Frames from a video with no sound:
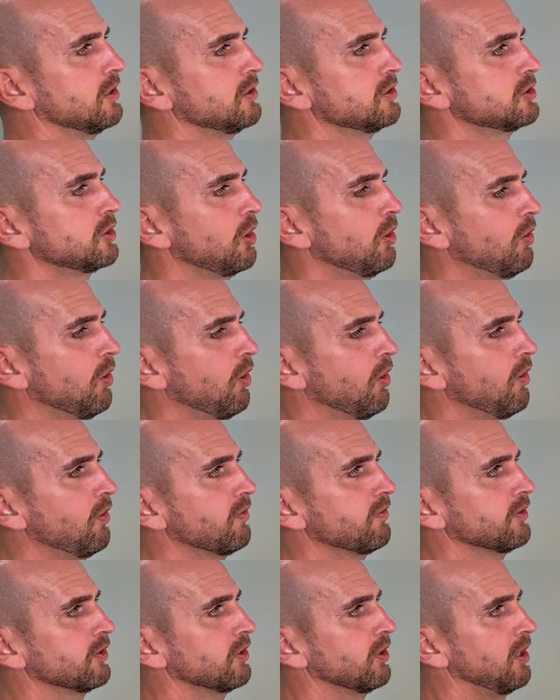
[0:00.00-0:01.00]
So
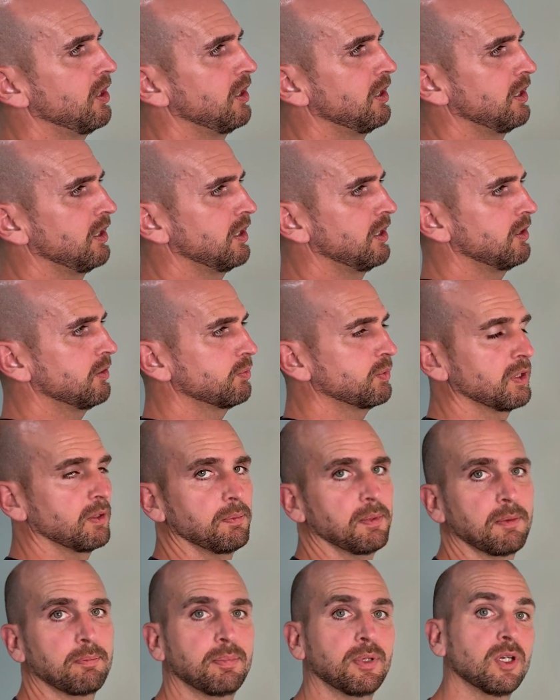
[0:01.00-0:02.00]
overall, we would
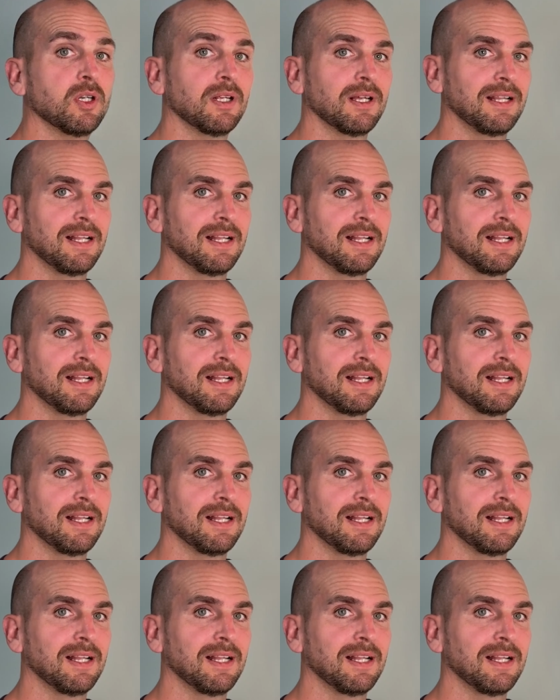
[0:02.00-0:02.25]
be putting